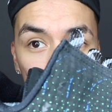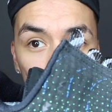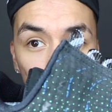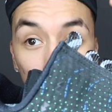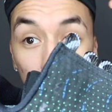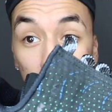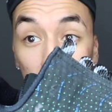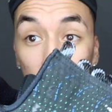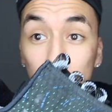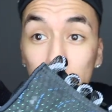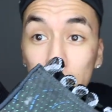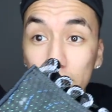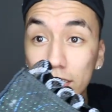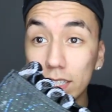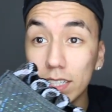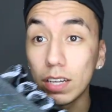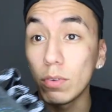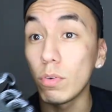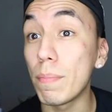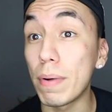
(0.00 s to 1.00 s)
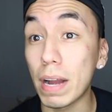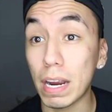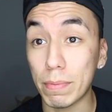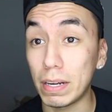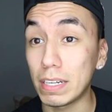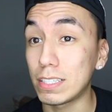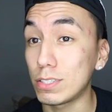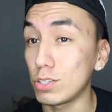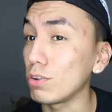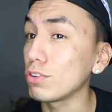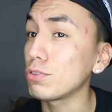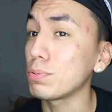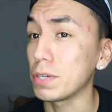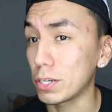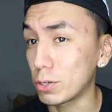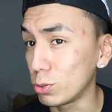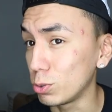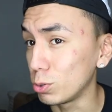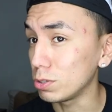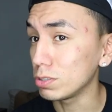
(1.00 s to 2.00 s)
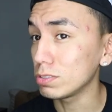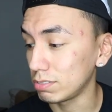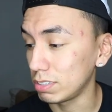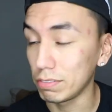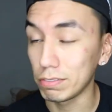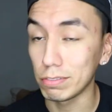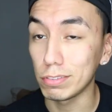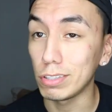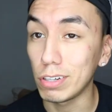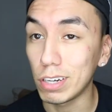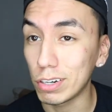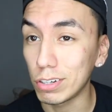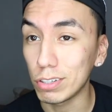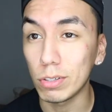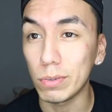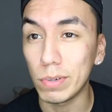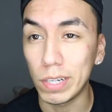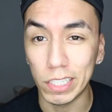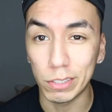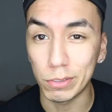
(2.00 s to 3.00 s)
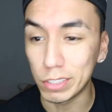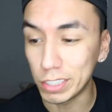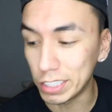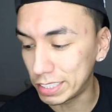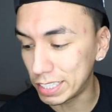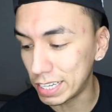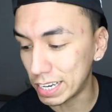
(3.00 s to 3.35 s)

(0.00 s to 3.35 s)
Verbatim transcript: You see? It went back by itself. It's pretty cool. Even though I don't know why you would need